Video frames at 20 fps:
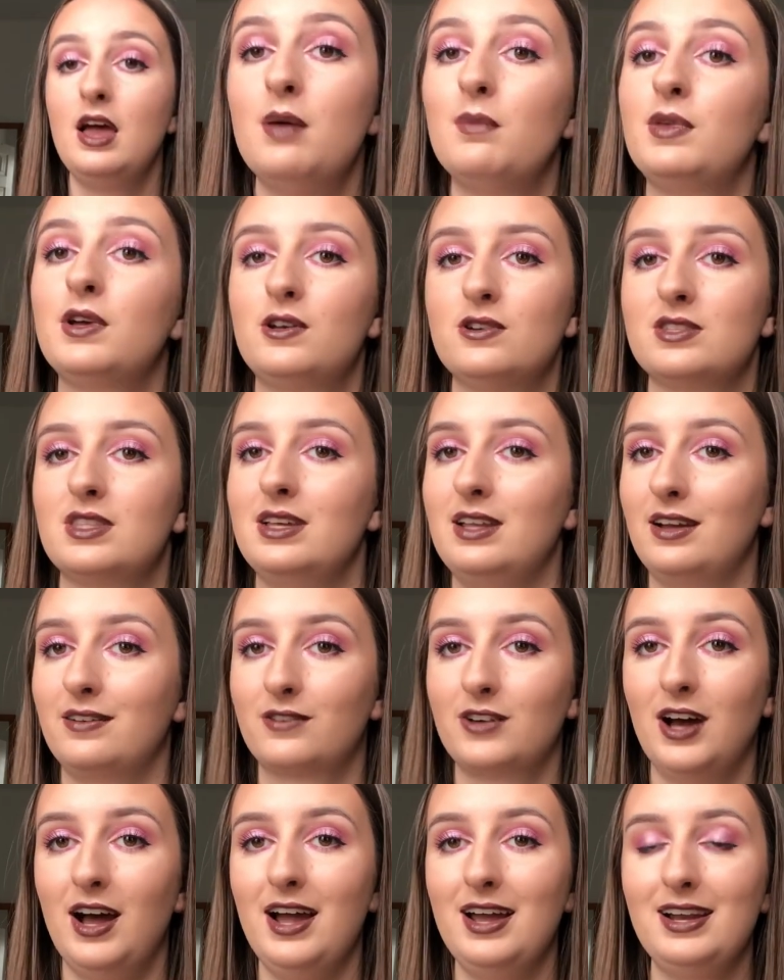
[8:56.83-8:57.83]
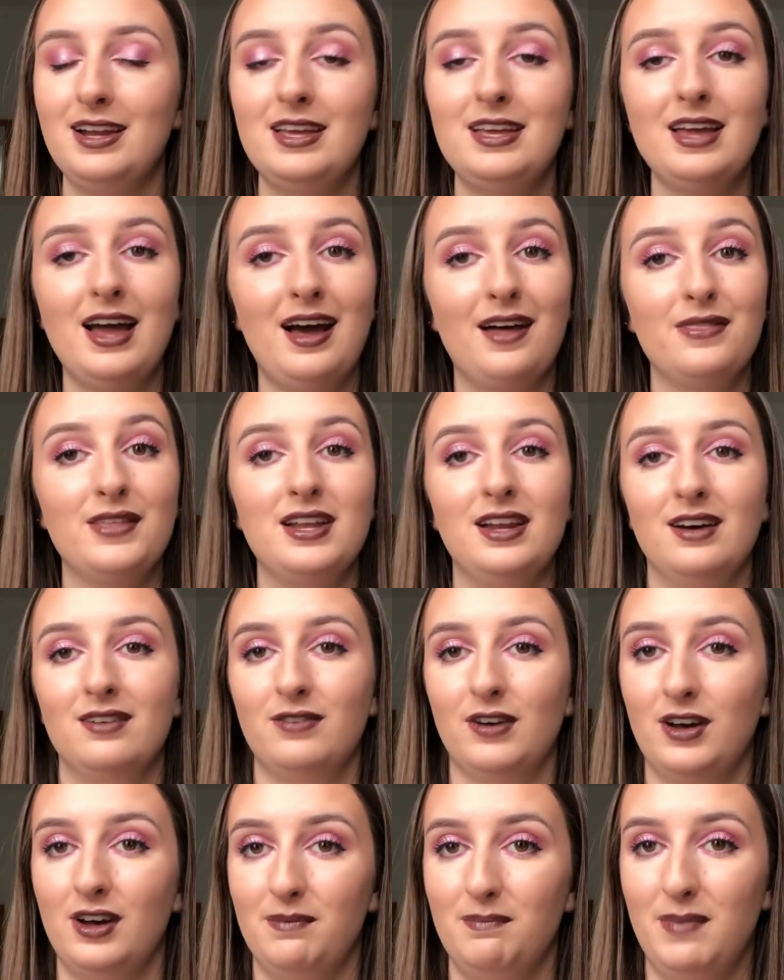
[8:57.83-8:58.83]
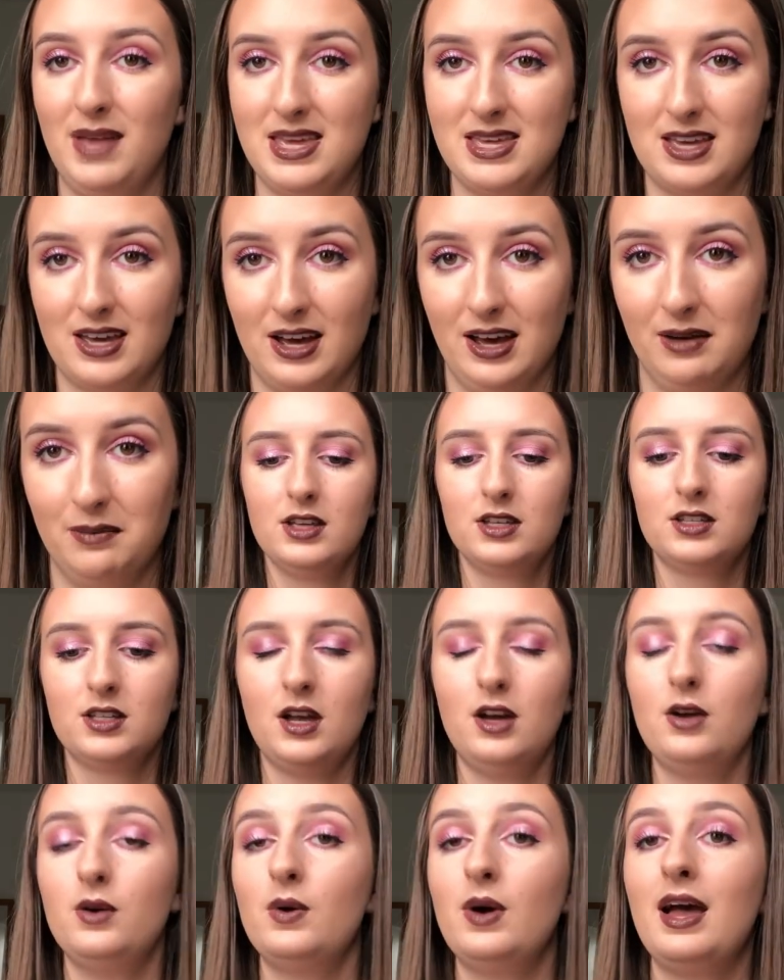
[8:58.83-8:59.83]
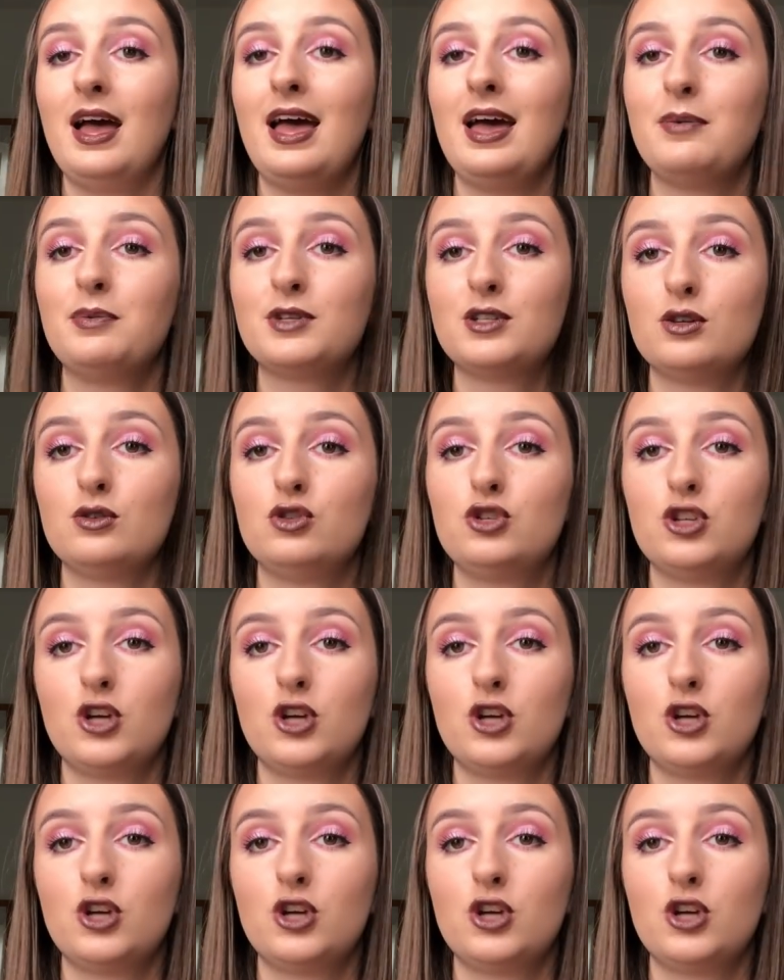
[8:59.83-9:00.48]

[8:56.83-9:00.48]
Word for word: because they love Kylie and they love her makeup. So, episode